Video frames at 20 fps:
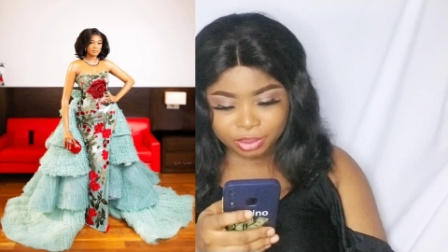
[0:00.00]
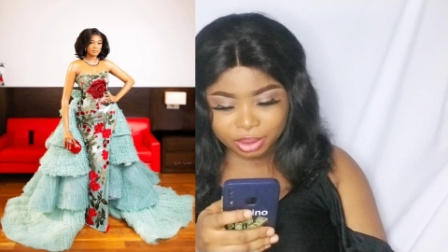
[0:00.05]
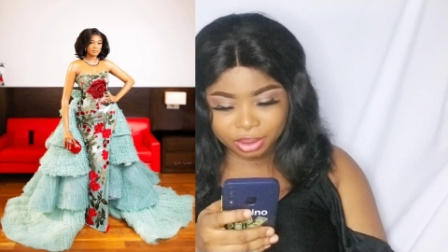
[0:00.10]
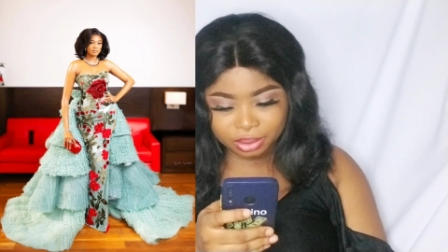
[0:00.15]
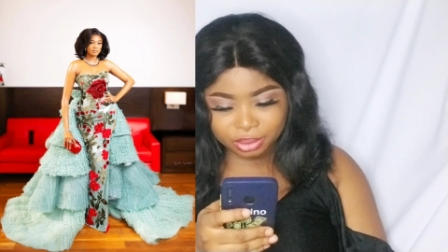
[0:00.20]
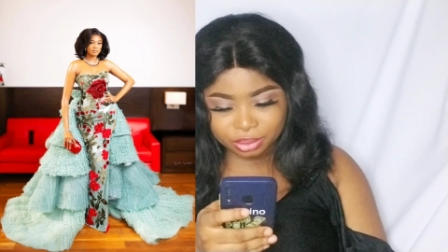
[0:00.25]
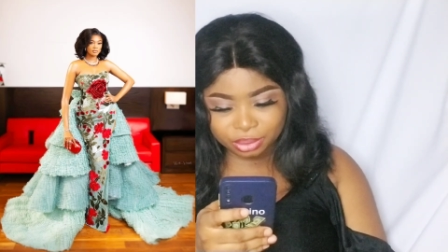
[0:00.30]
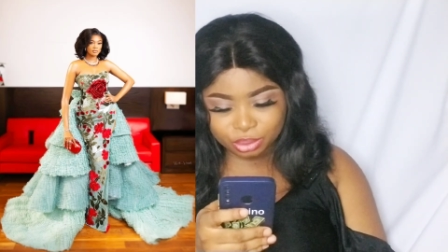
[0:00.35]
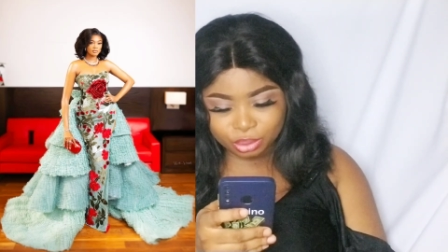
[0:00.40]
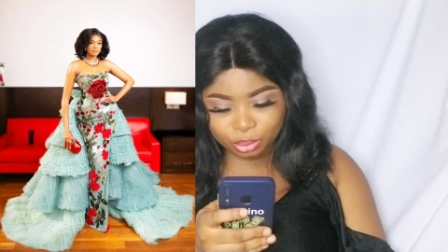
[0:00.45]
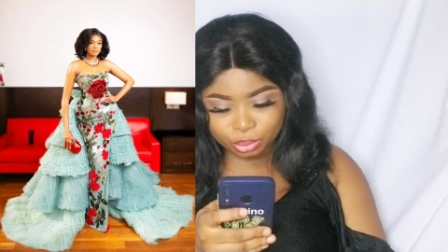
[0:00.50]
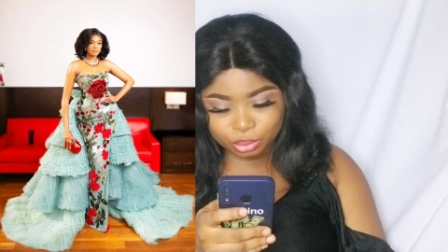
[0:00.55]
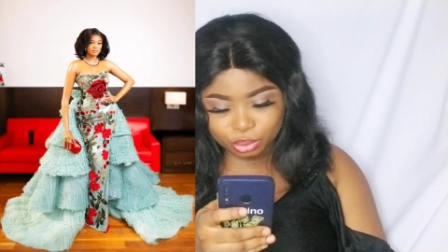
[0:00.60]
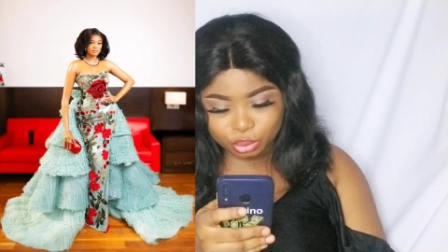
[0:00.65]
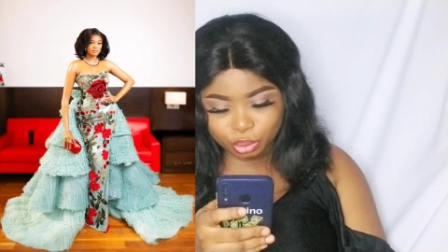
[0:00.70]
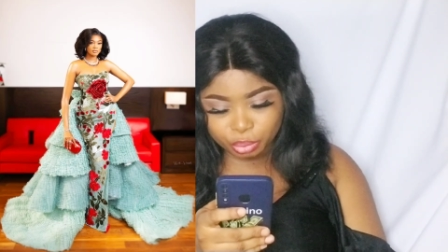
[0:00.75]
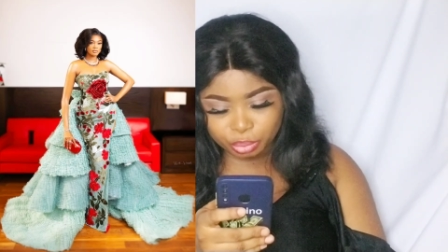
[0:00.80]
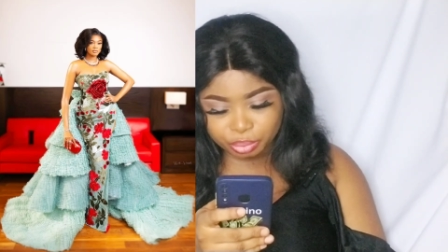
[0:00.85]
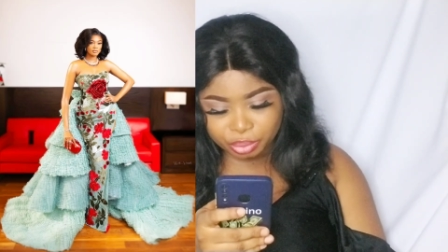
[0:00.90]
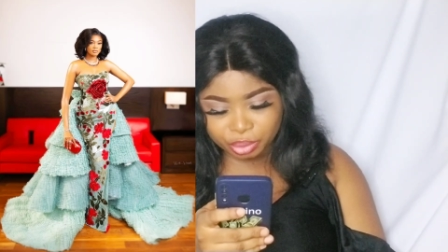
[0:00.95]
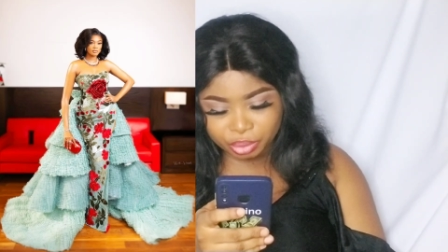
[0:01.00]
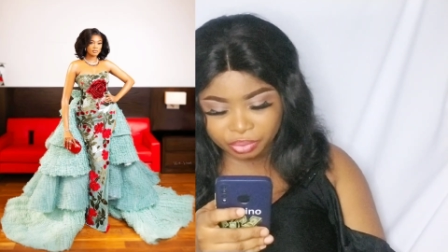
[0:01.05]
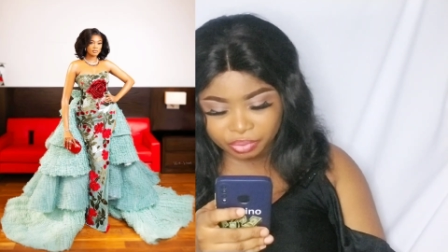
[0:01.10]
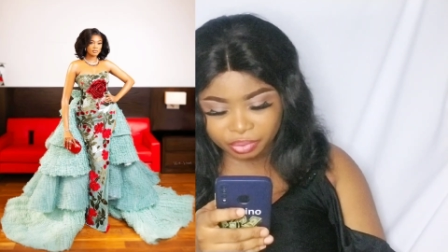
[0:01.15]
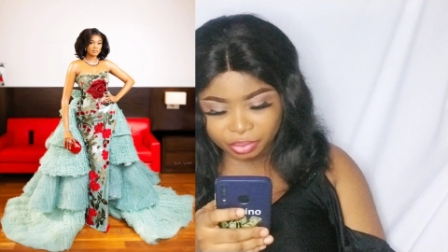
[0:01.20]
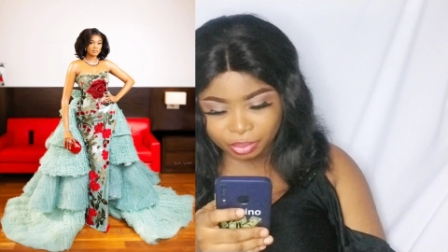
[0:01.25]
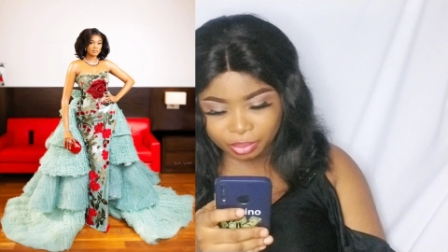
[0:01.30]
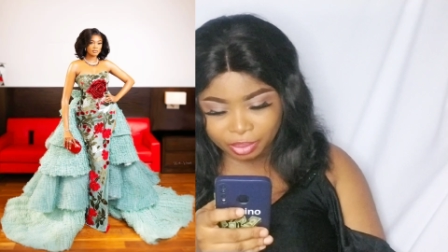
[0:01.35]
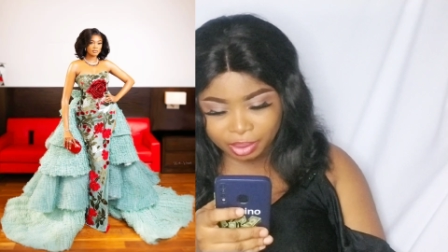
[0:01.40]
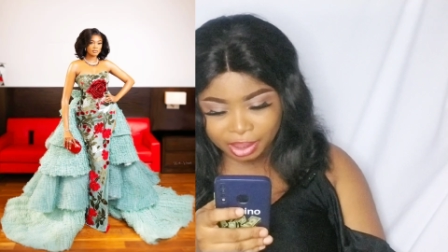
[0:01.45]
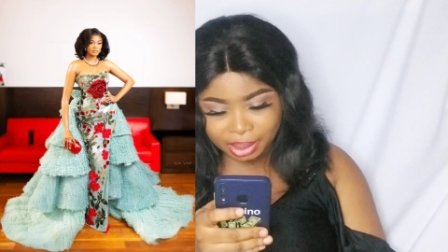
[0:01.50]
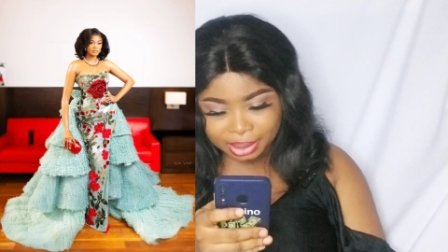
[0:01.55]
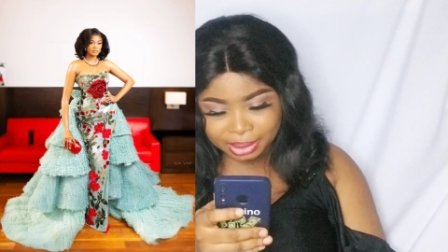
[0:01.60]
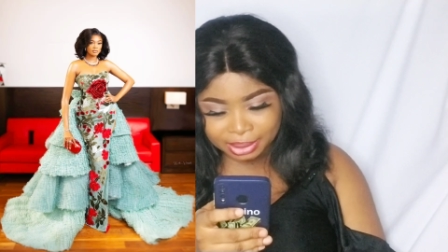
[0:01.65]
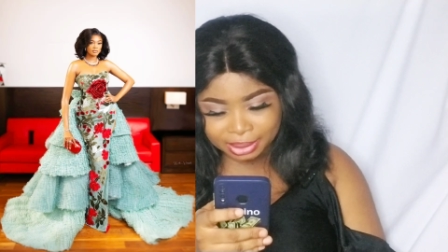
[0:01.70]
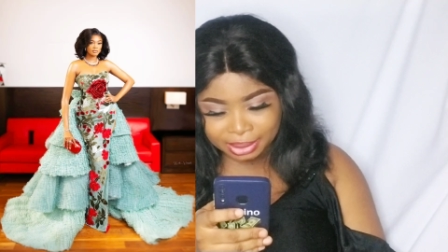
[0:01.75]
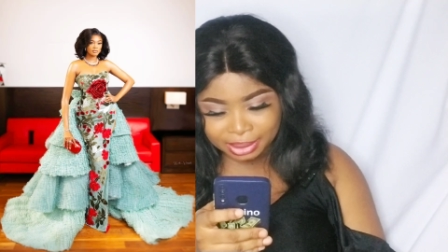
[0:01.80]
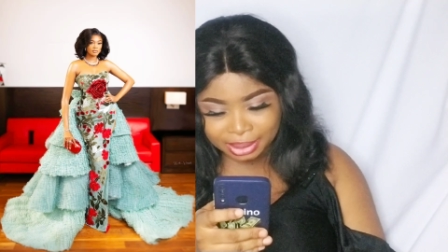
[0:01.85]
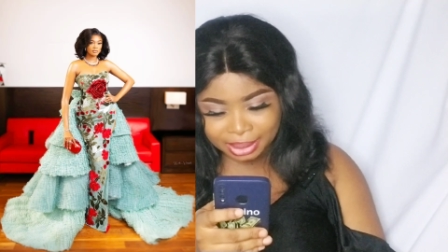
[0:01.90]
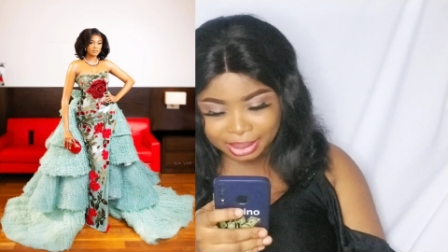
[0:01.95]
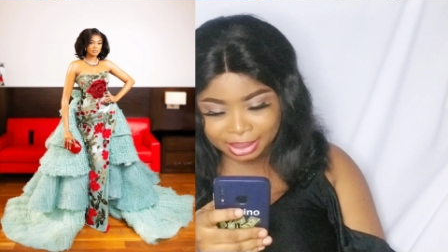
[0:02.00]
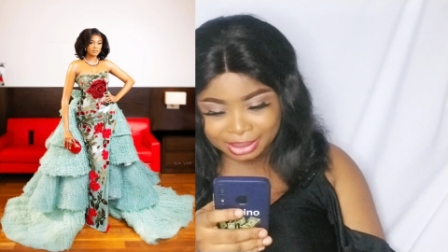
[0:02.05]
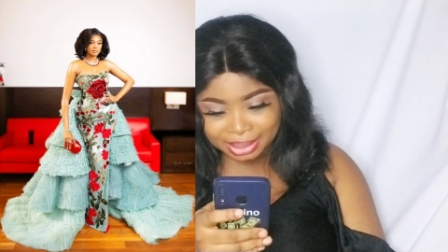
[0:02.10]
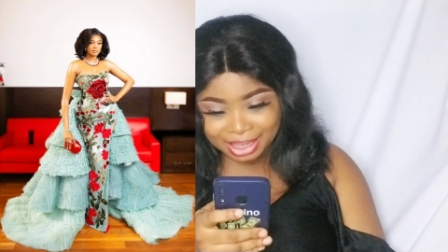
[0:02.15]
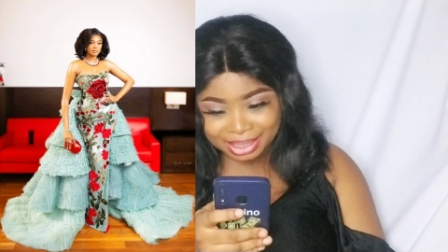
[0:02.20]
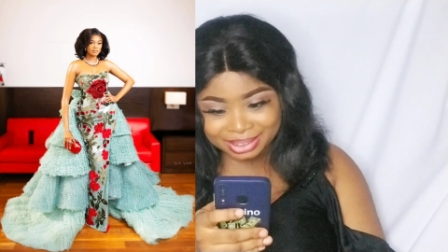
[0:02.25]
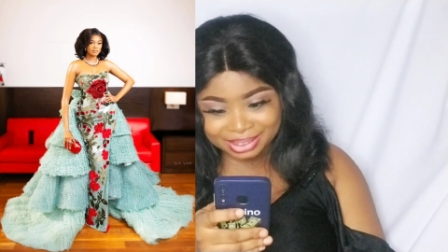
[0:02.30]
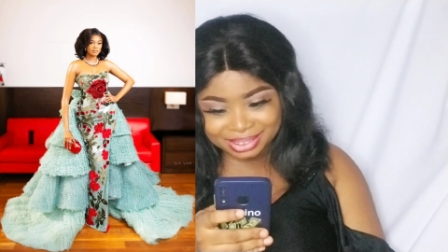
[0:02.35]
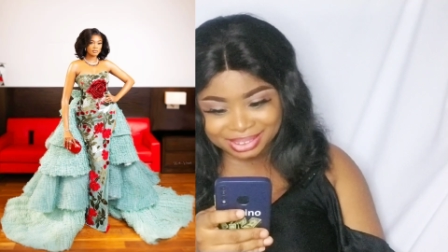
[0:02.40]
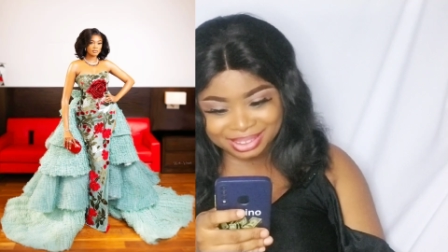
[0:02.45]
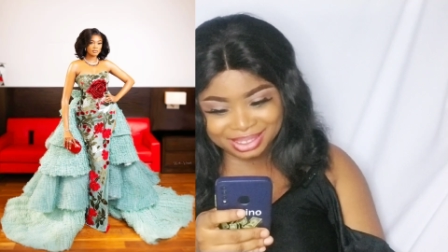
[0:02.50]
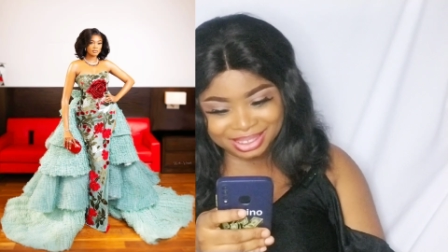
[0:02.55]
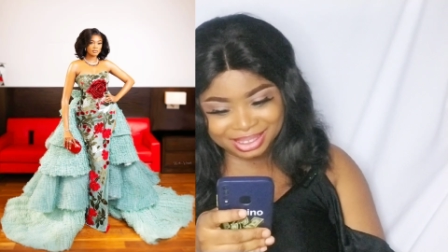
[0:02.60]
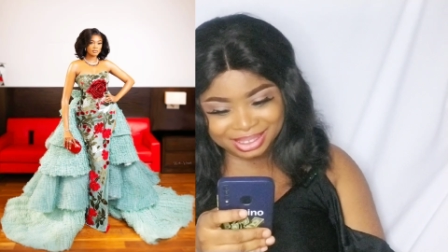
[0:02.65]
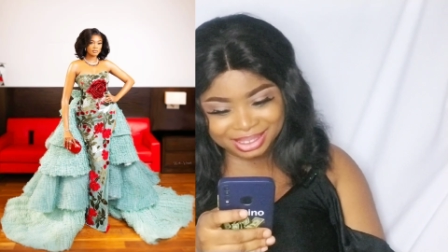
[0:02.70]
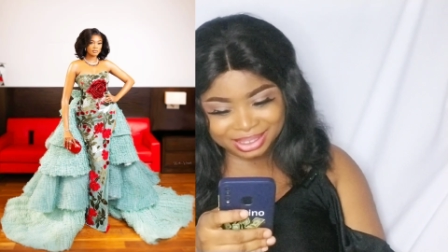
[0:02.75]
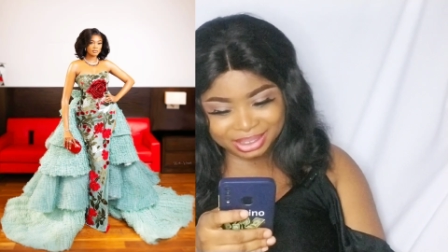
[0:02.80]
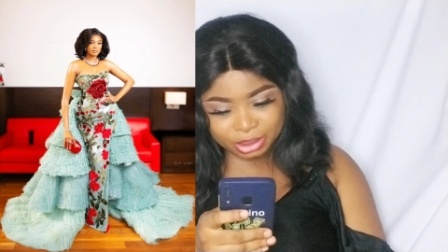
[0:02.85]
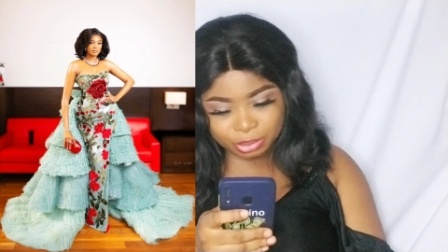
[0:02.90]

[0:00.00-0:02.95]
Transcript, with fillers: It's so, so beautiful. And it has slits.